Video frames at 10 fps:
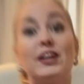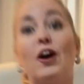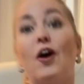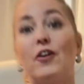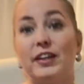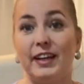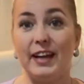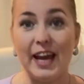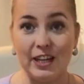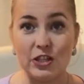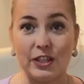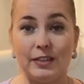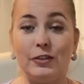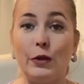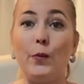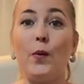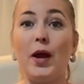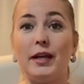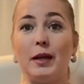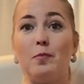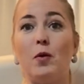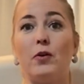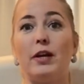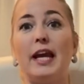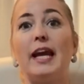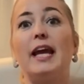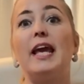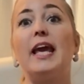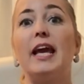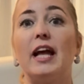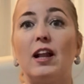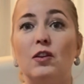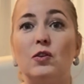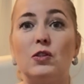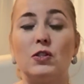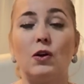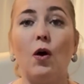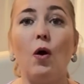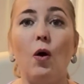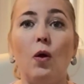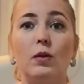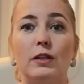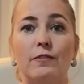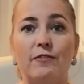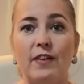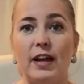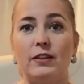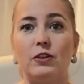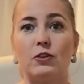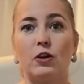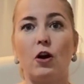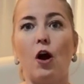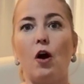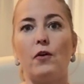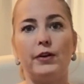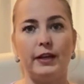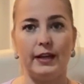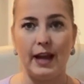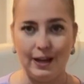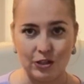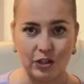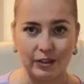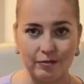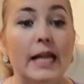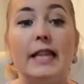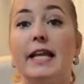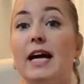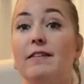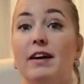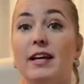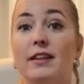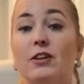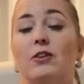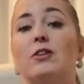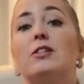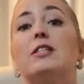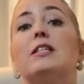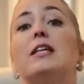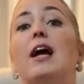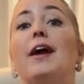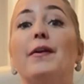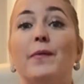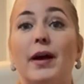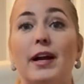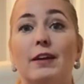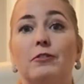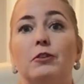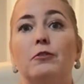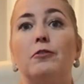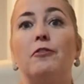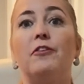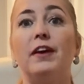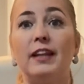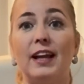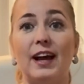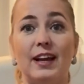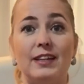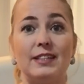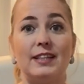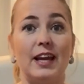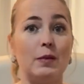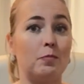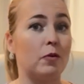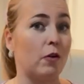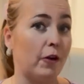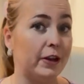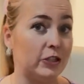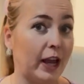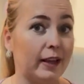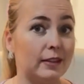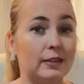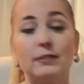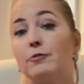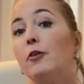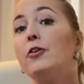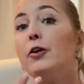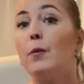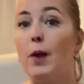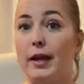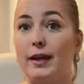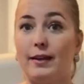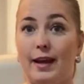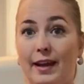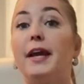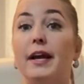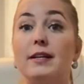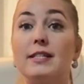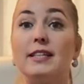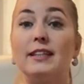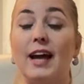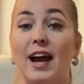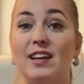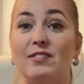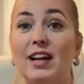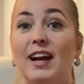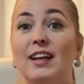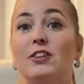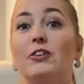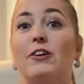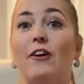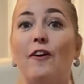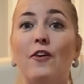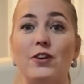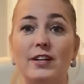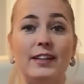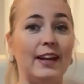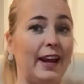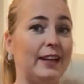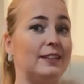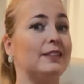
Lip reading: coordination. The wedding morning includes all the vendor coordination. The vendors arrive to finalize their projects for your wedding day. Here's the timeline to coordinate